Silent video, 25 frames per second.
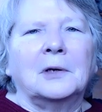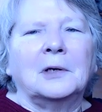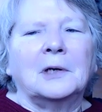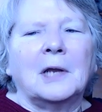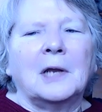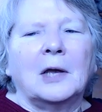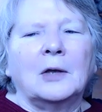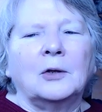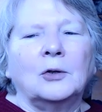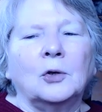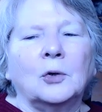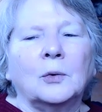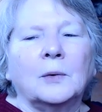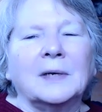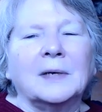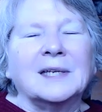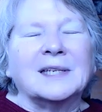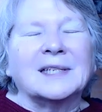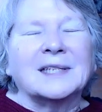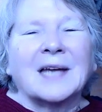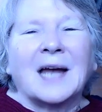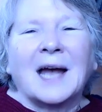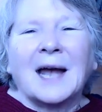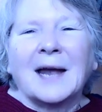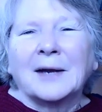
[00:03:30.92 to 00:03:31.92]
Good. Now your
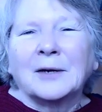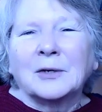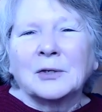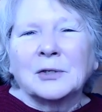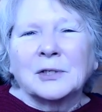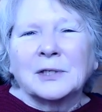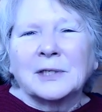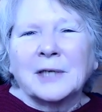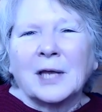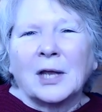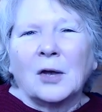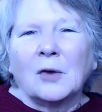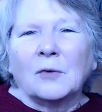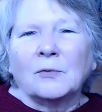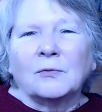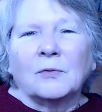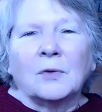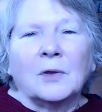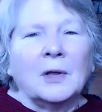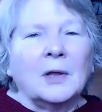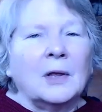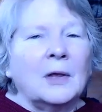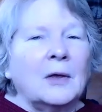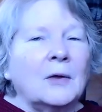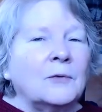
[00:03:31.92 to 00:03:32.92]
entire
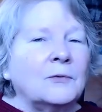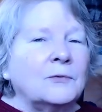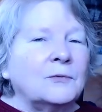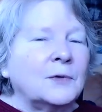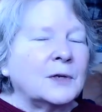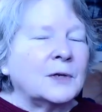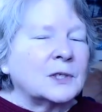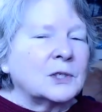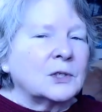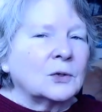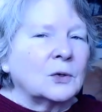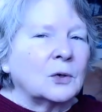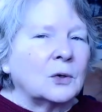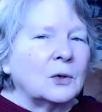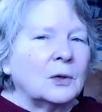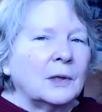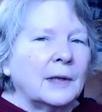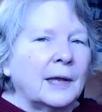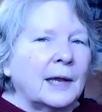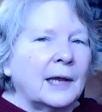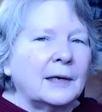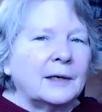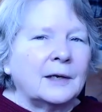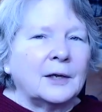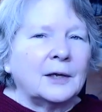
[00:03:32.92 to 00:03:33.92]
self,
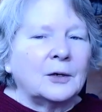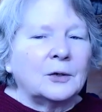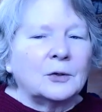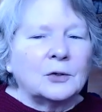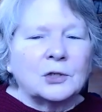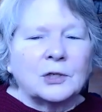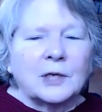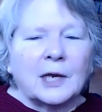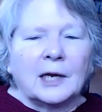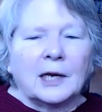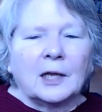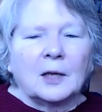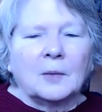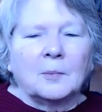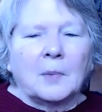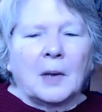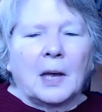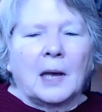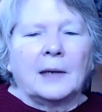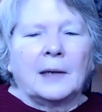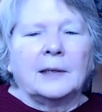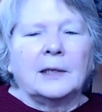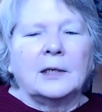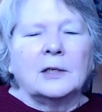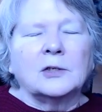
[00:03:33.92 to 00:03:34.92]
physical and energetic
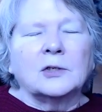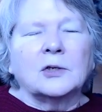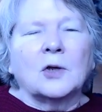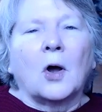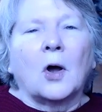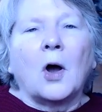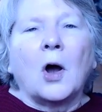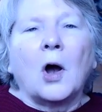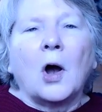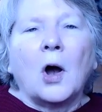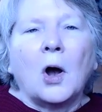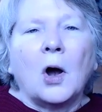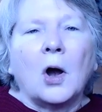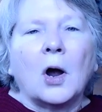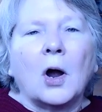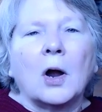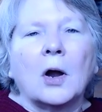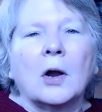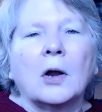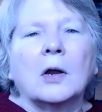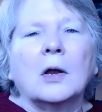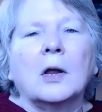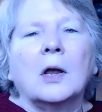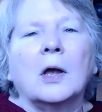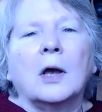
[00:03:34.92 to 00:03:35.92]
bodies
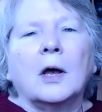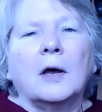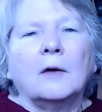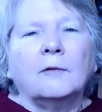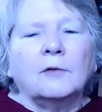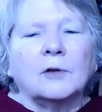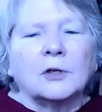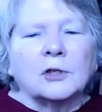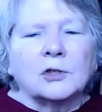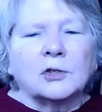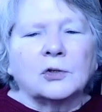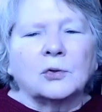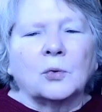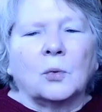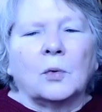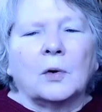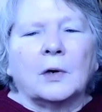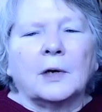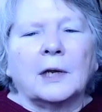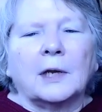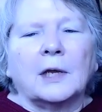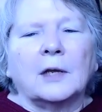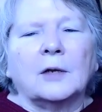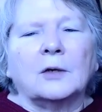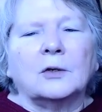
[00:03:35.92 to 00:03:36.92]
are of the
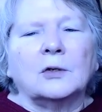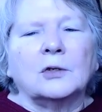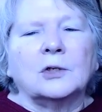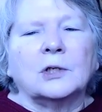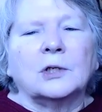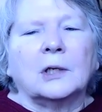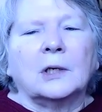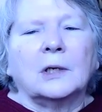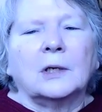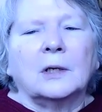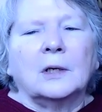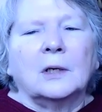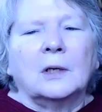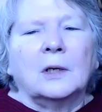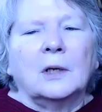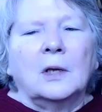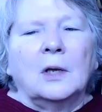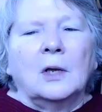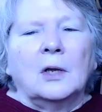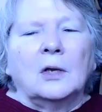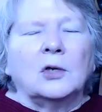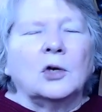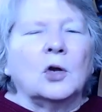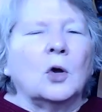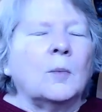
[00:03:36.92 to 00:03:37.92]
sword energy.
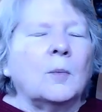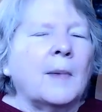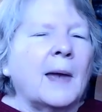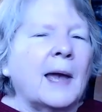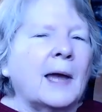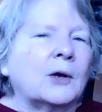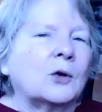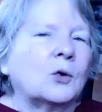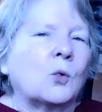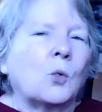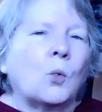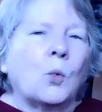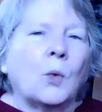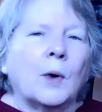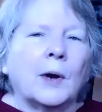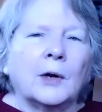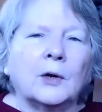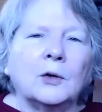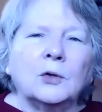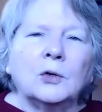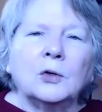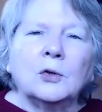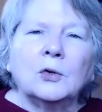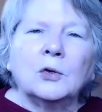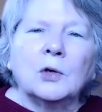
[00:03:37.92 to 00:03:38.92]
No matter
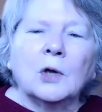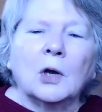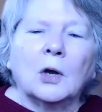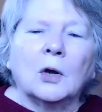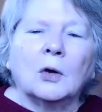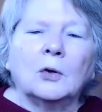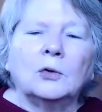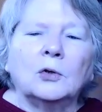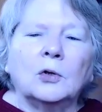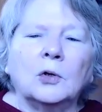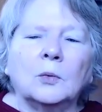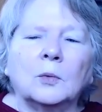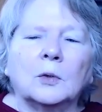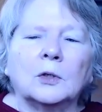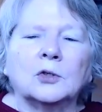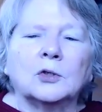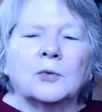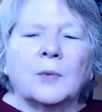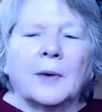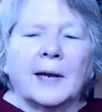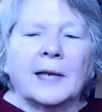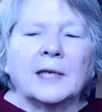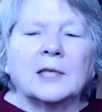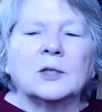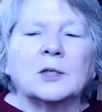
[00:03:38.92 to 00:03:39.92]
where you go, you are
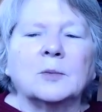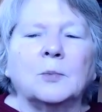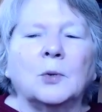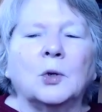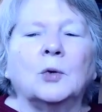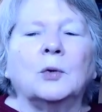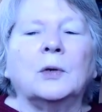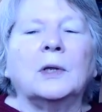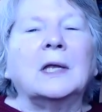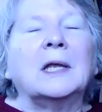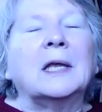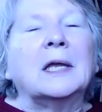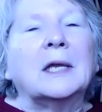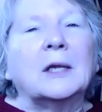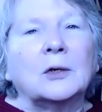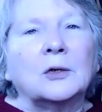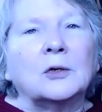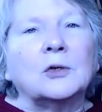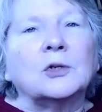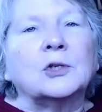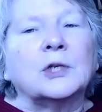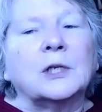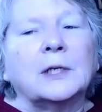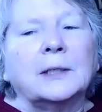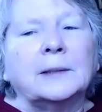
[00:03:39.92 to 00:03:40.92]
transmuting
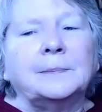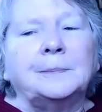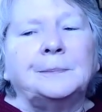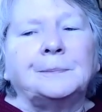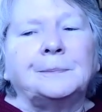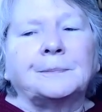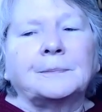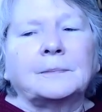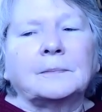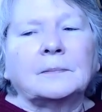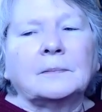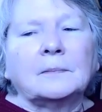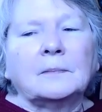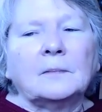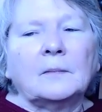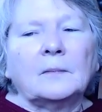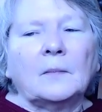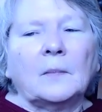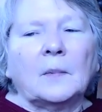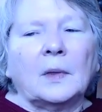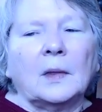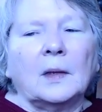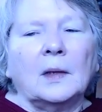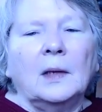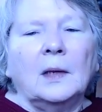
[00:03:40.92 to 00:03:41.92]
energy.
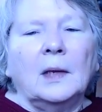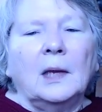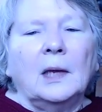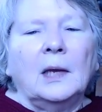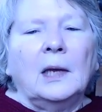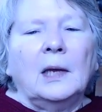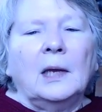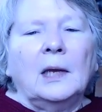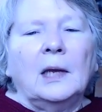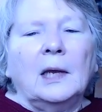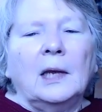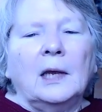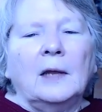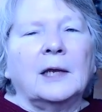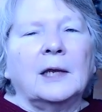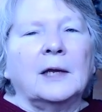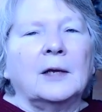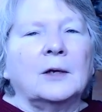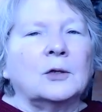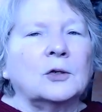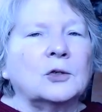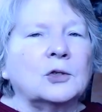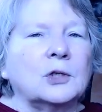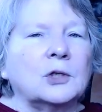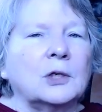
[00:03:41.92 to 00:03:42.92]
The
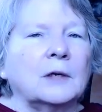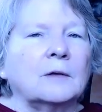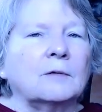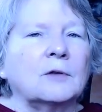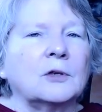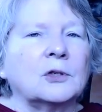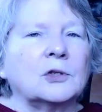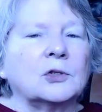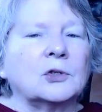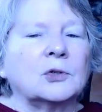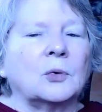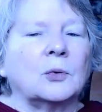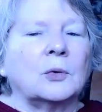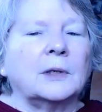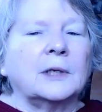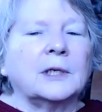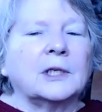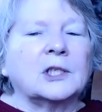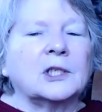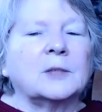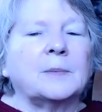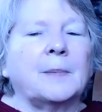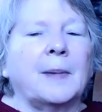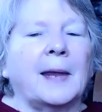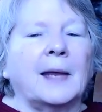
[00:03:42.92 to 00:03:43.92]
energy of the sword
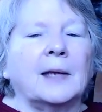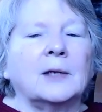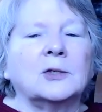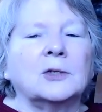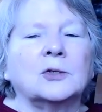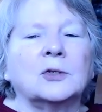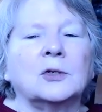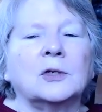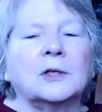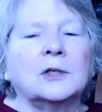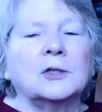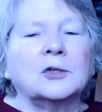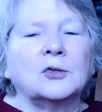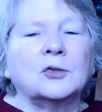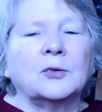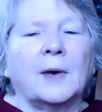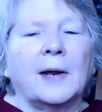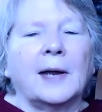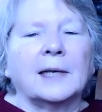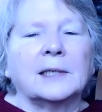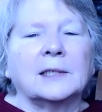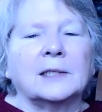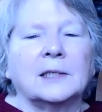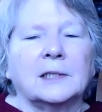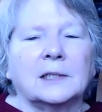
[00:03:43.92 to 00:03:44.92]
expands or
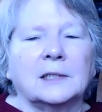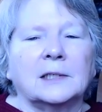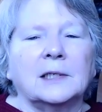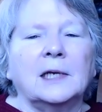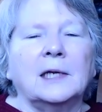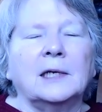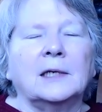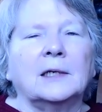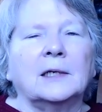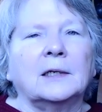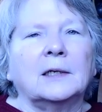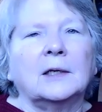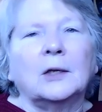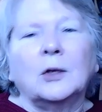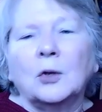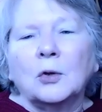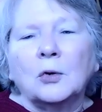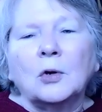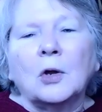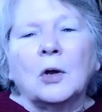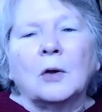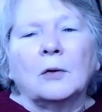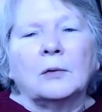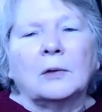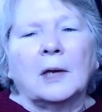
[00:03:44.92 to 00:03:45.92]
contracts as needed, and
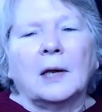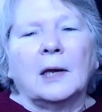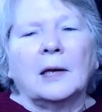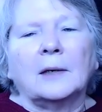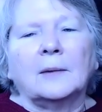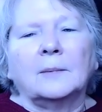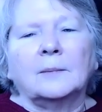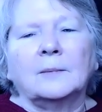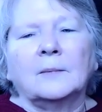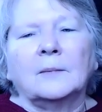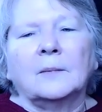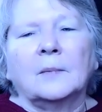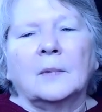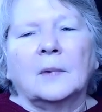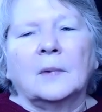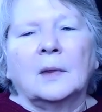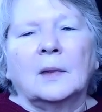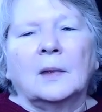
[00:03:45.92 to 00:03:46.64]
you know that.